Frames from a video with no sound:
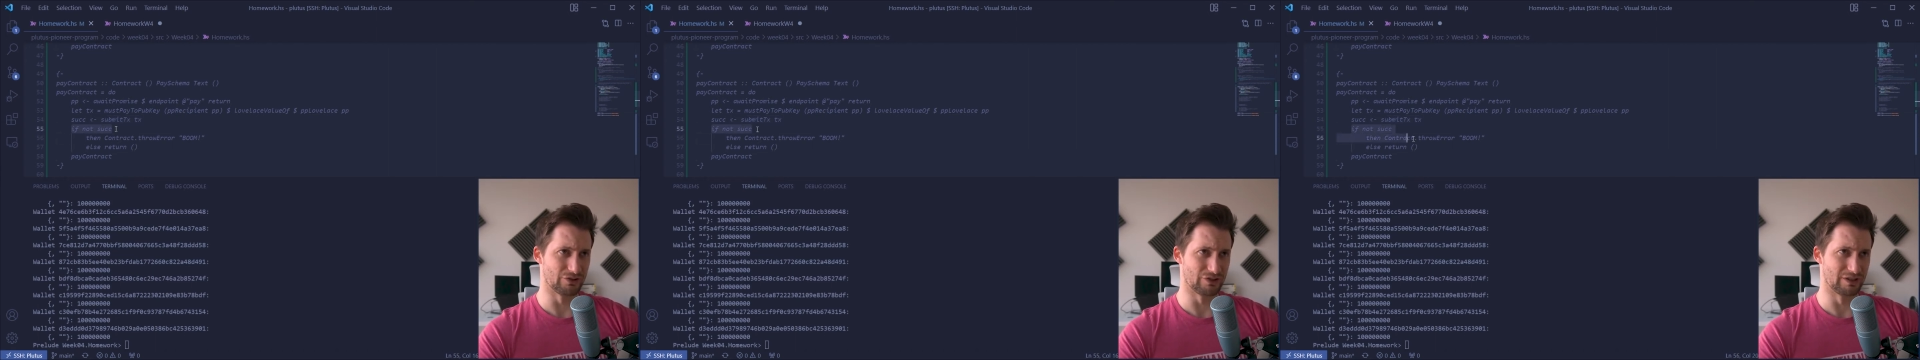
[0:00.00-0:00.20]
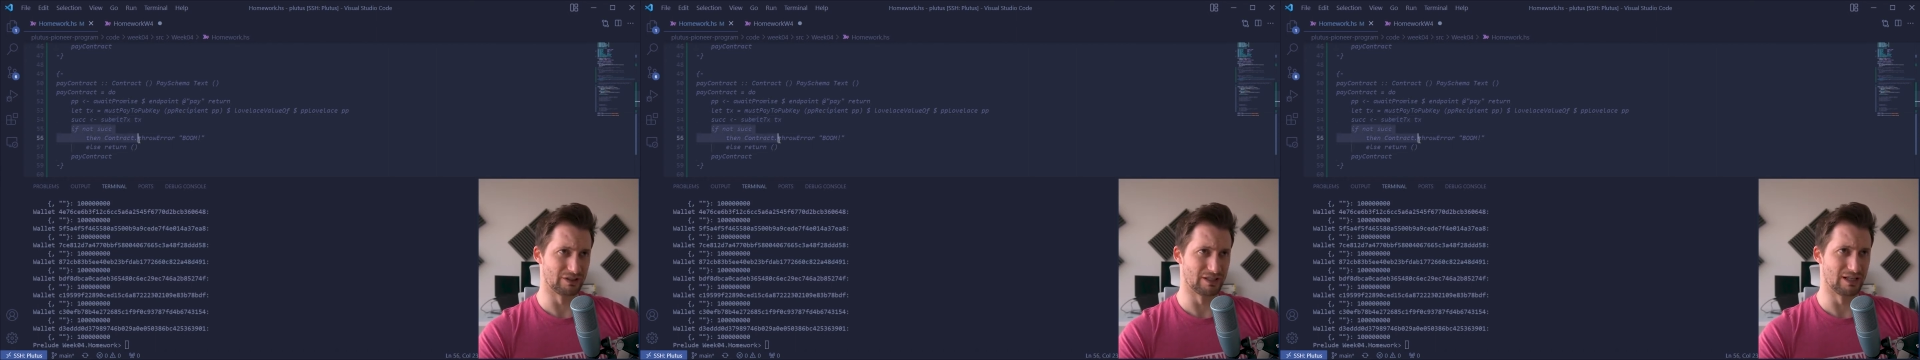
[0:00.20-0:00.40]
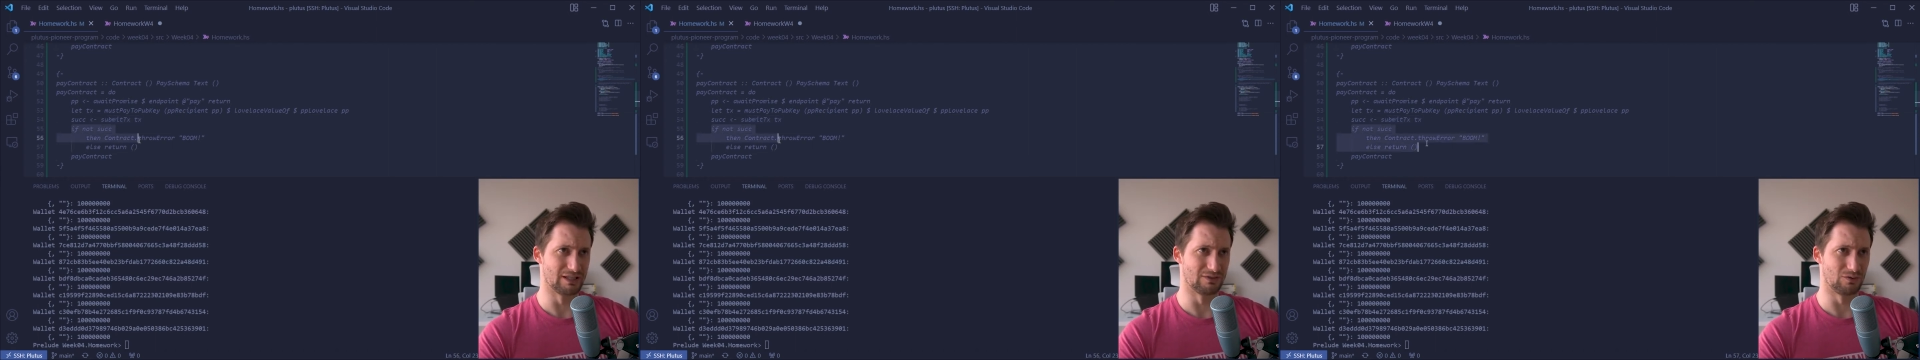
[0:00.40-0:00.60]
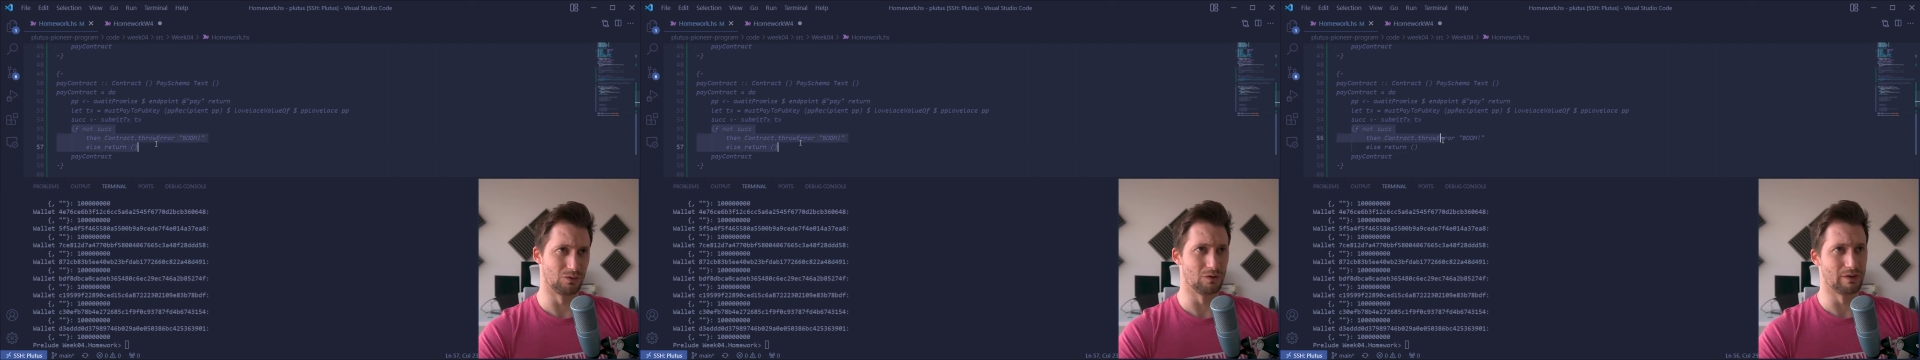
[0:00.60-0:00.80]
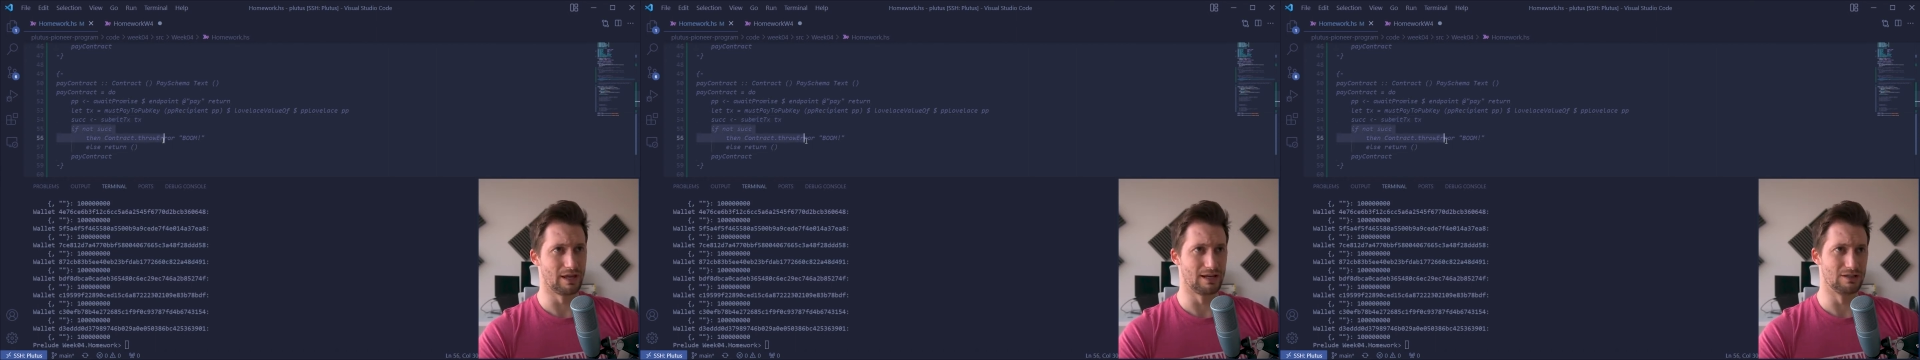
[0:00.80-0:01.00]

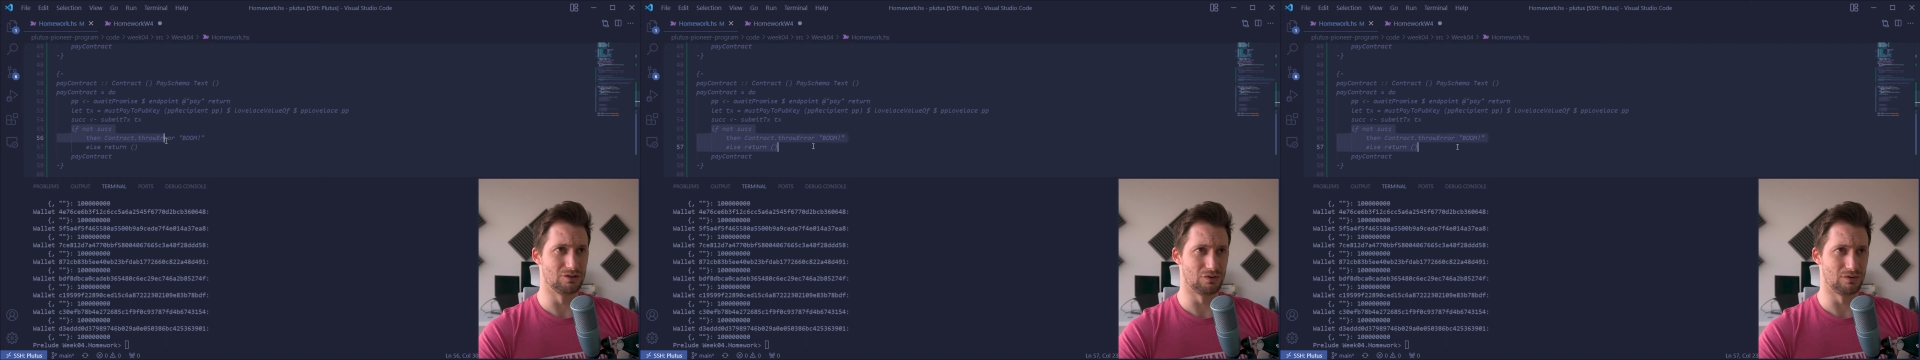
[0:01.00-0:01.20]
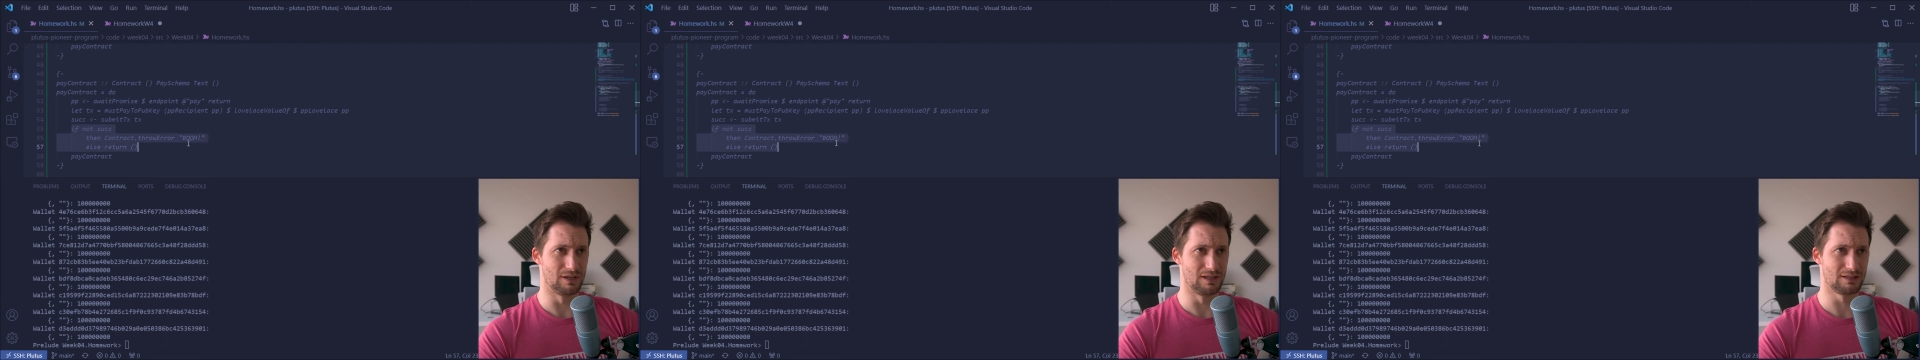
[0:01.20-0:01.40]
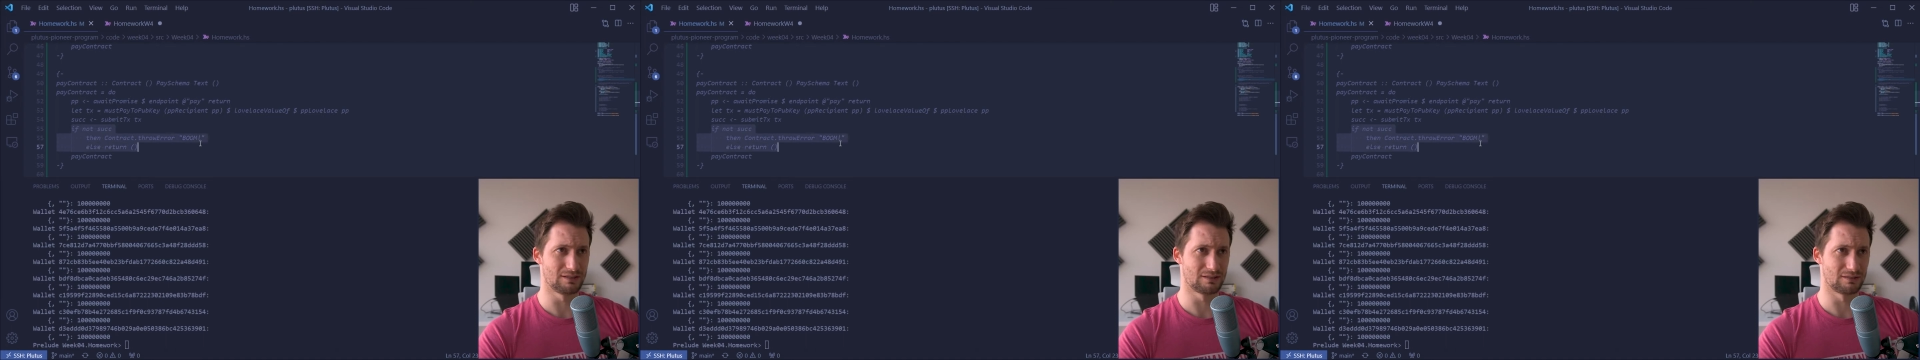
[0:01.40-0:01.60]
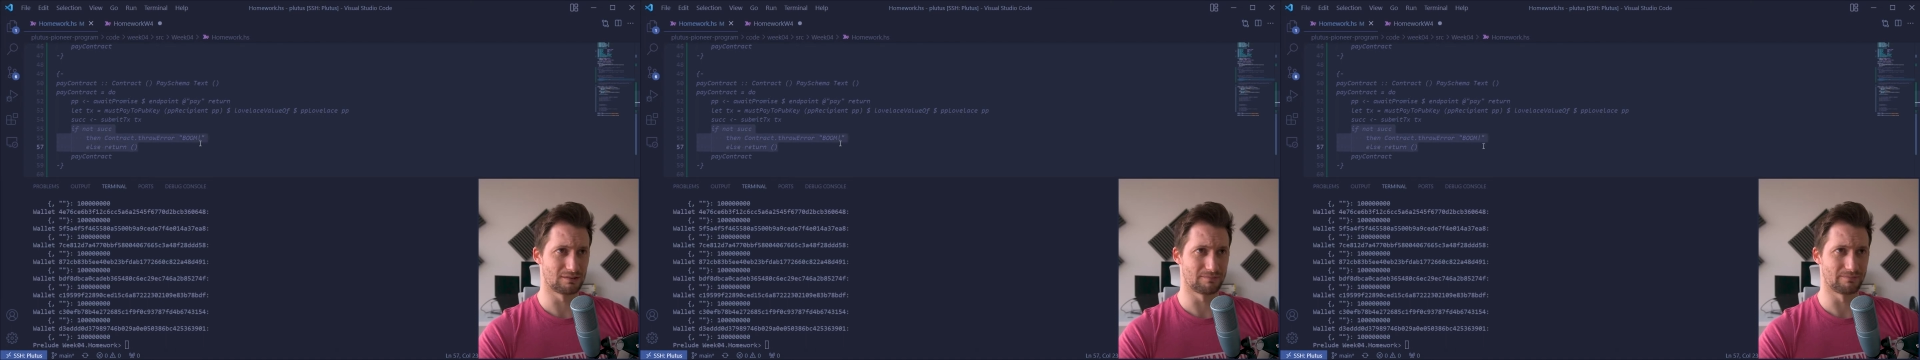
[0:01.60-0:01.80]
successful, then do this.